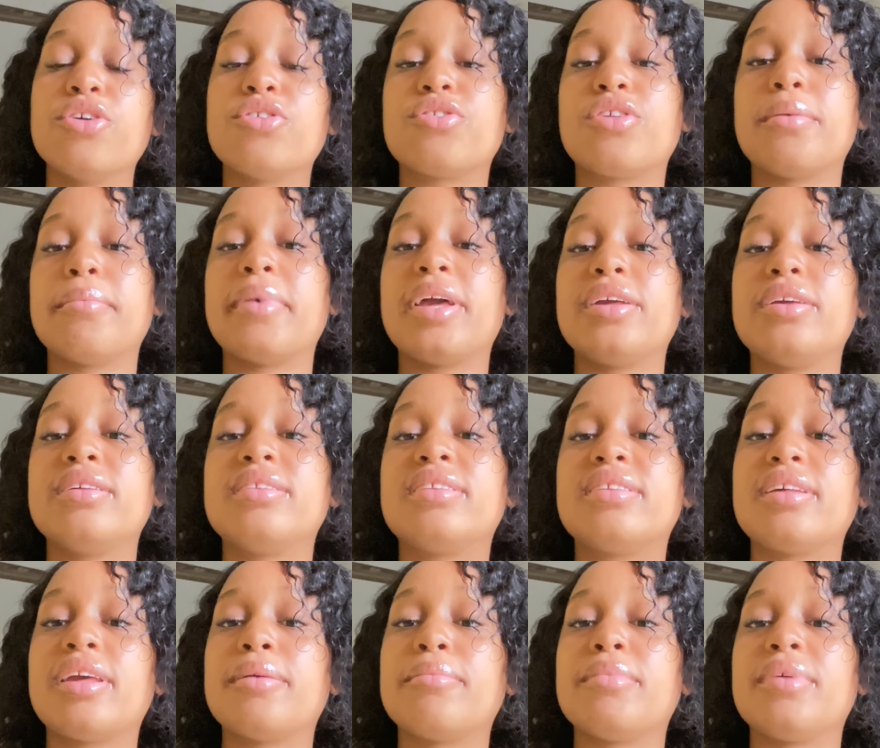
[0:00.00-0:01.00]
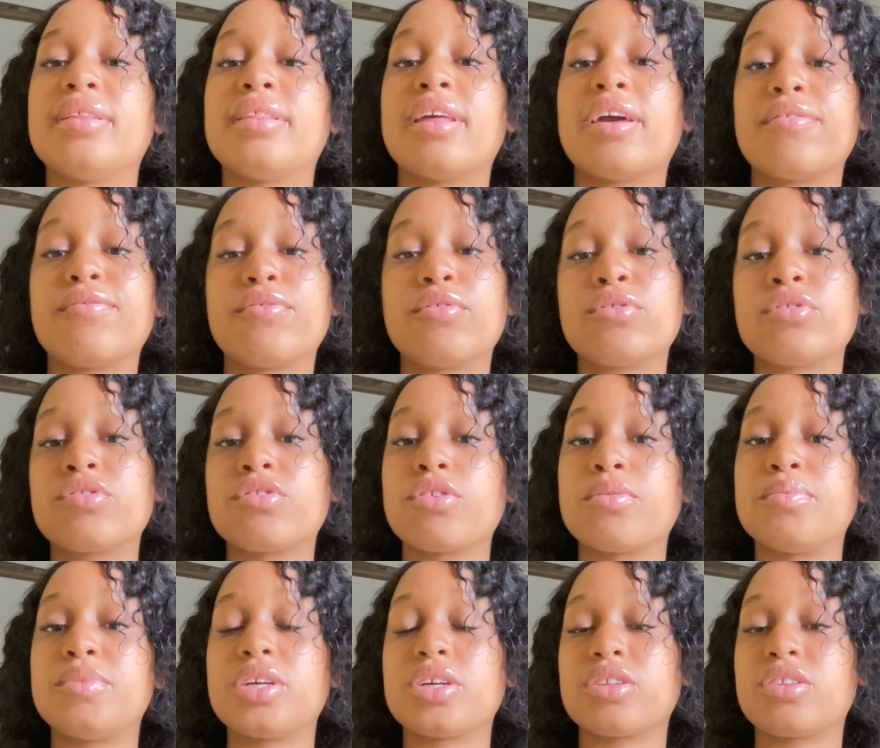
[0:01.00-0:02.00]
So in my U T M E, there are four
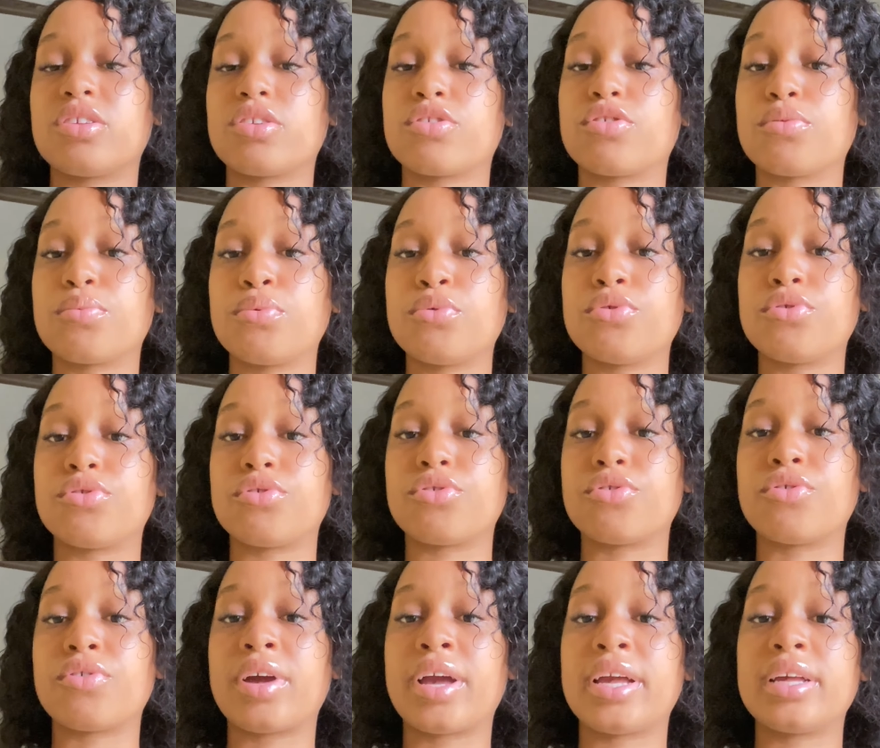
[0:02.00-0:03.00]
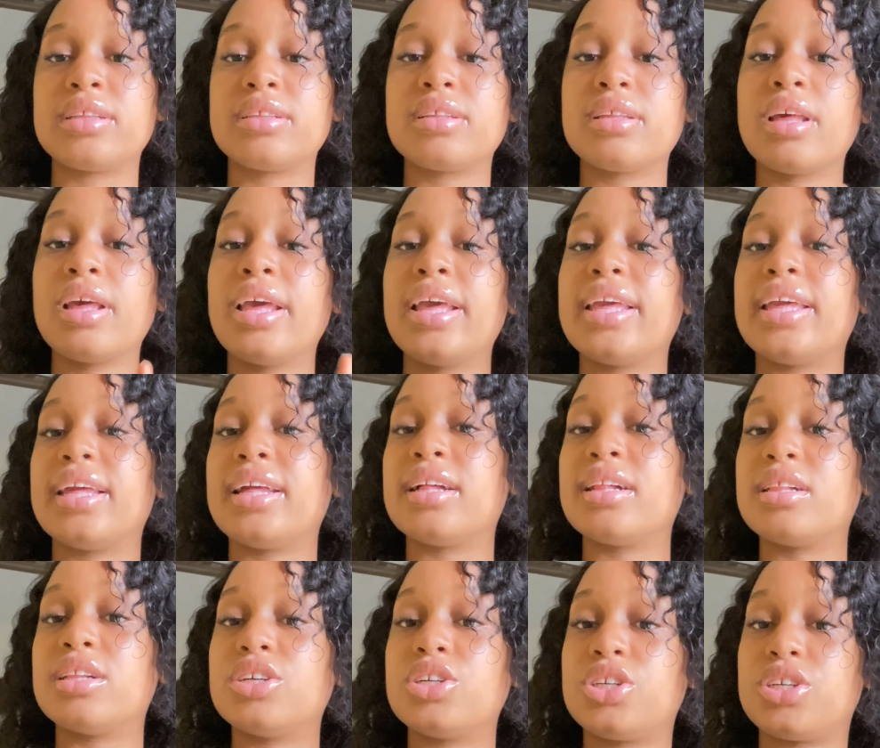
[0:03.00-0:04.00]
subjects you're supposed to write.
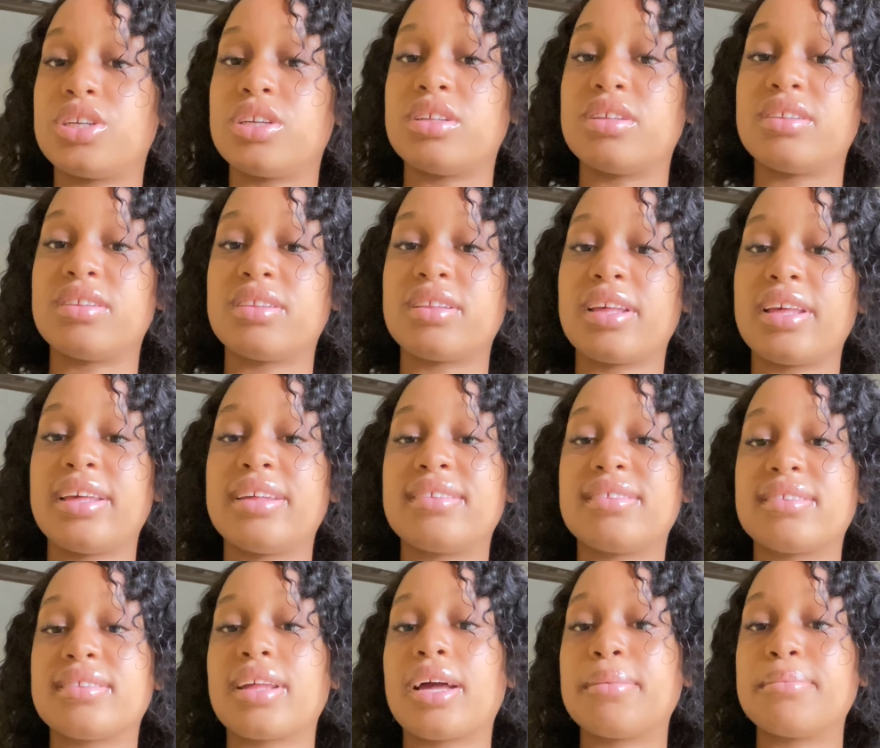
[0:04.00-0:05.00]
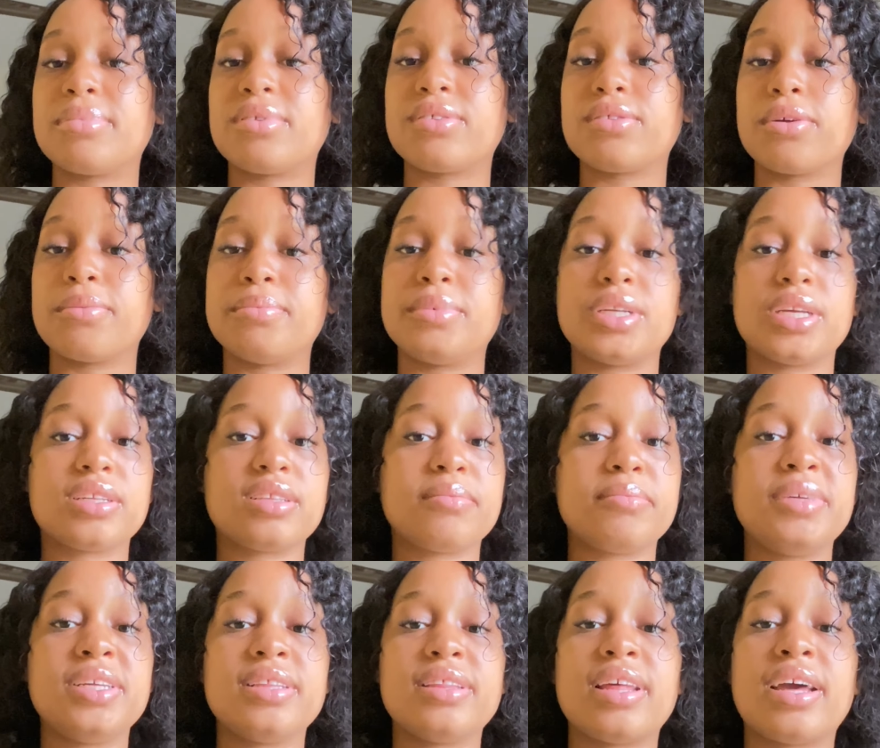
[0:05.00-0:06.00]
English is a stamped subject,
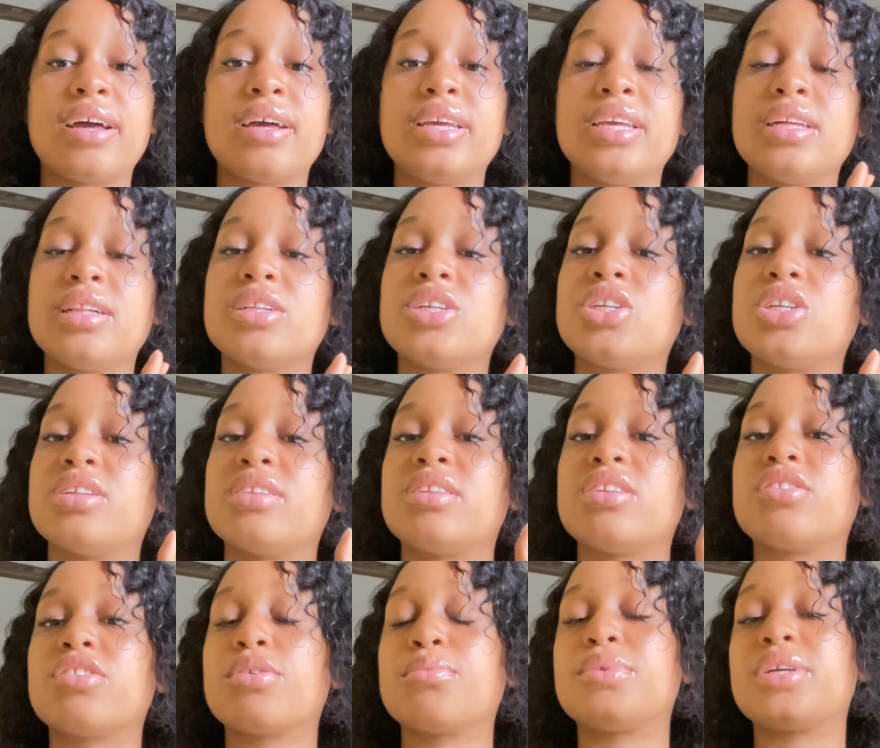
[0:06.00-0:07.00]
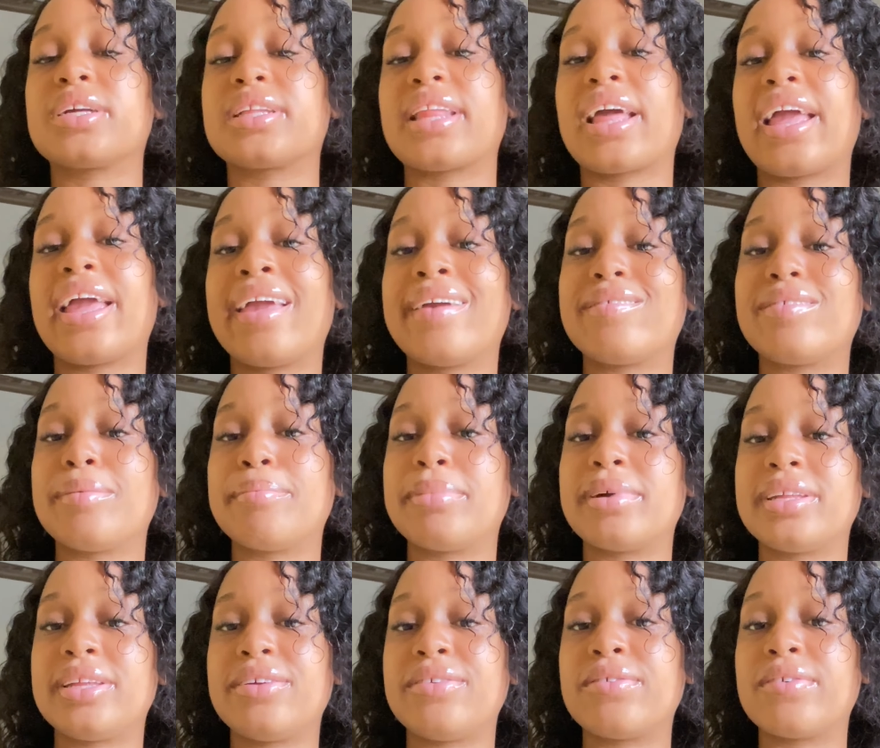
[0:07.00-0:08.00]
meaning that English is a subject that
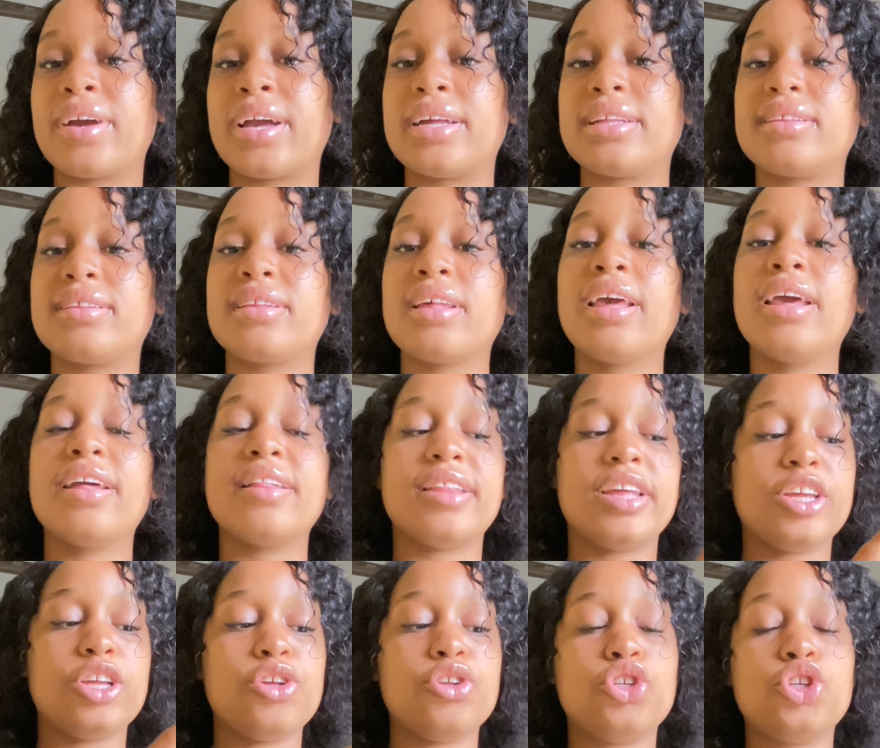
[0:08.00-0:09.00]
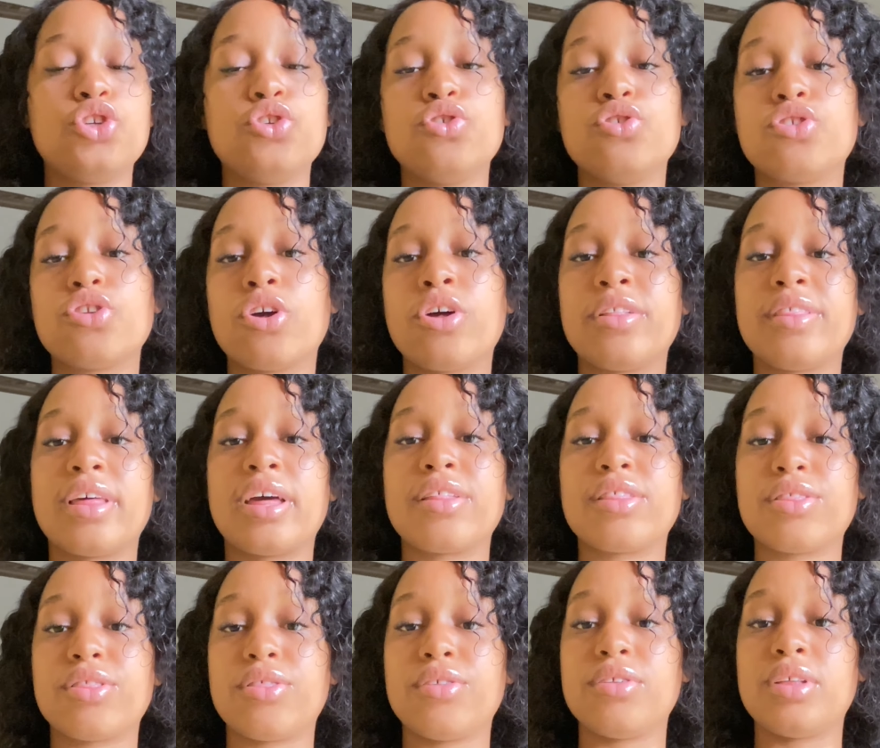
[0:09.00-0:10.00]
everybody writes. Then you choose other
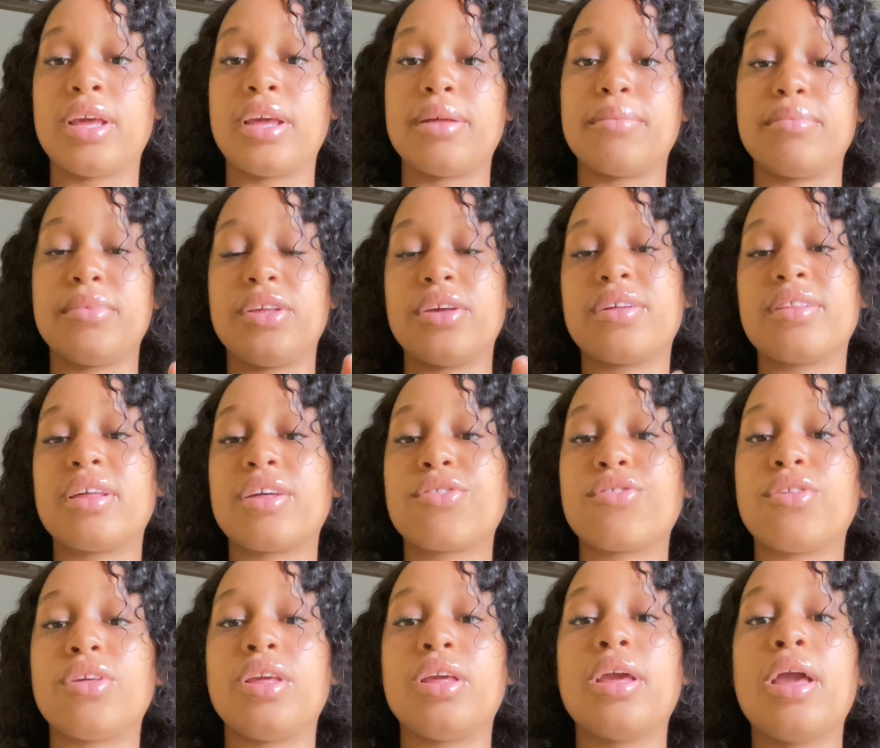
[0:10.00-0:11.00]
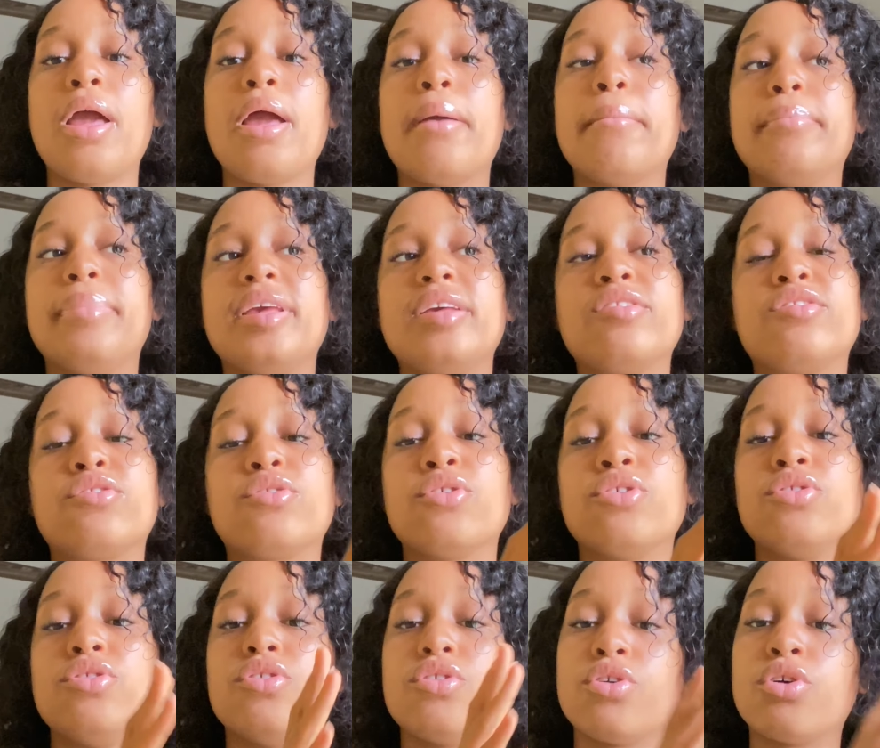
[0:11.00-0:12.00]
th um, the other thing based
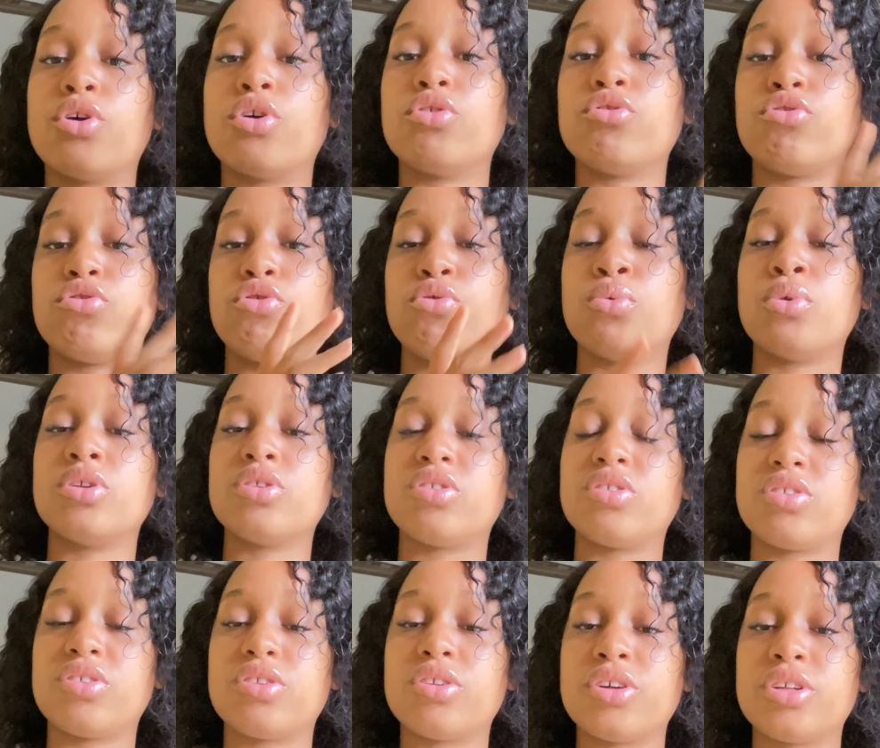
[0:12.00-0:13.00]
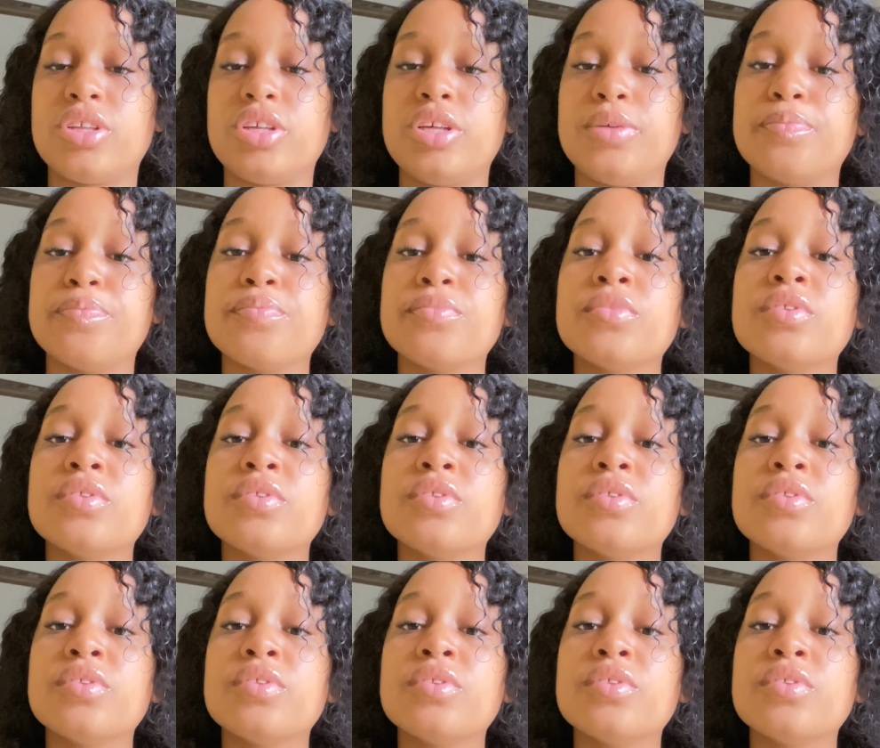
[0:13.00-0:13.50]
on the course you want to study.